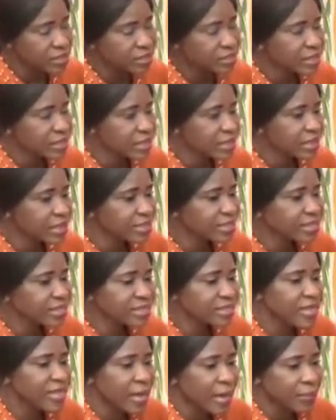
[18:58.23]
Is it that
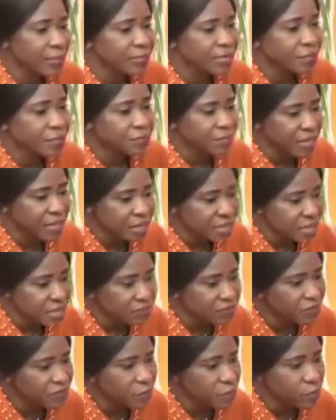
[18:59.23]
they pay
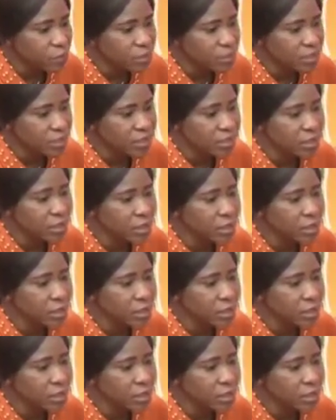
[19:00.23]
them for the